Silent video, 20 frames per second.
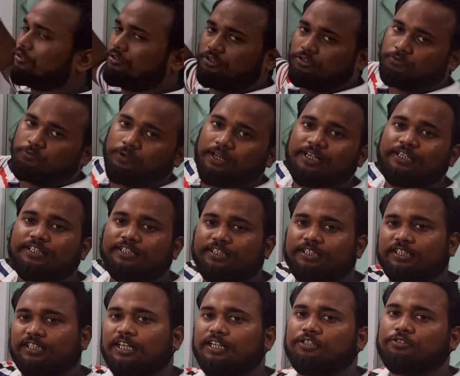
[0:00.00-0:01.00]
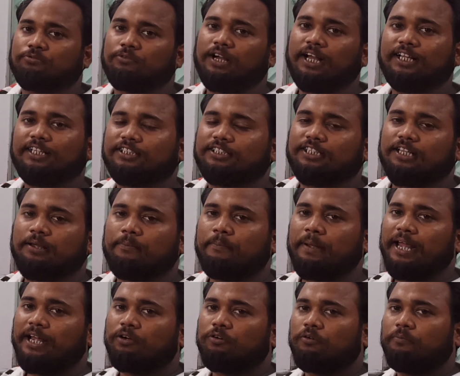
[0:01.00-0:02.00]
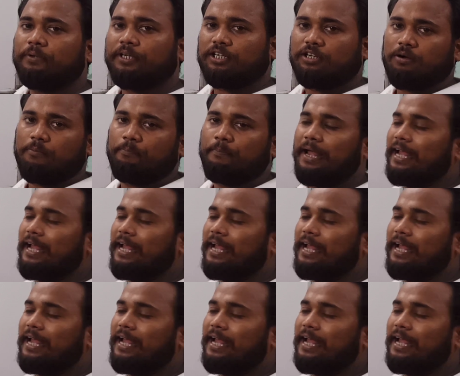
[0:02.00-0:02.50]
know the quantity, that's why I say mango become